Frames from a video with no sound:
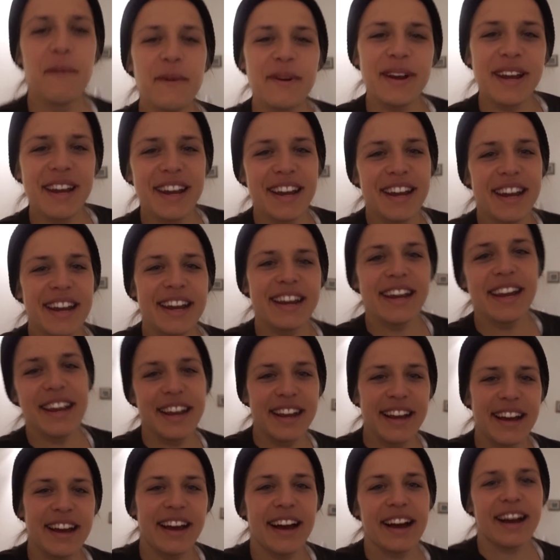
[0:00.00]

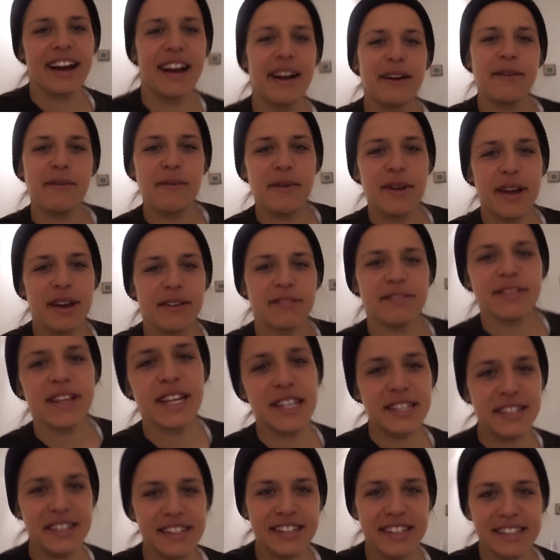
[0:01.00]
we have
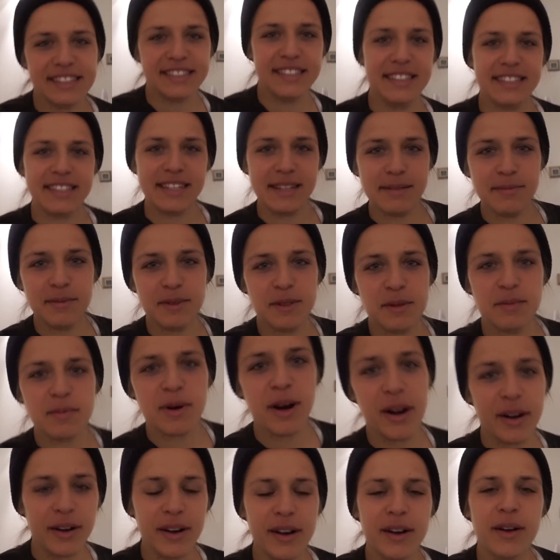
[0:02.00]
national team
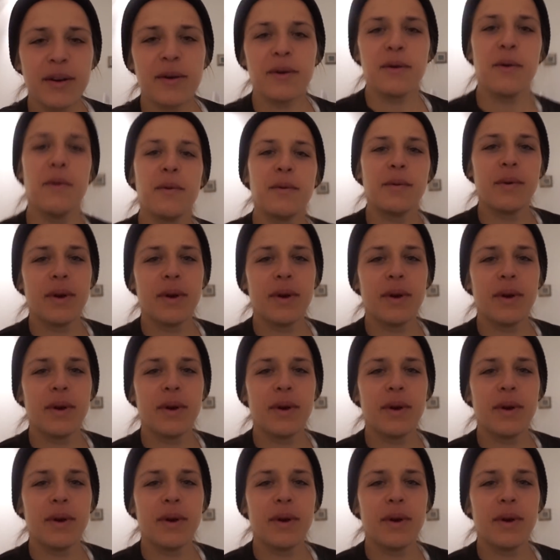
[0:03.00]
tomorrow.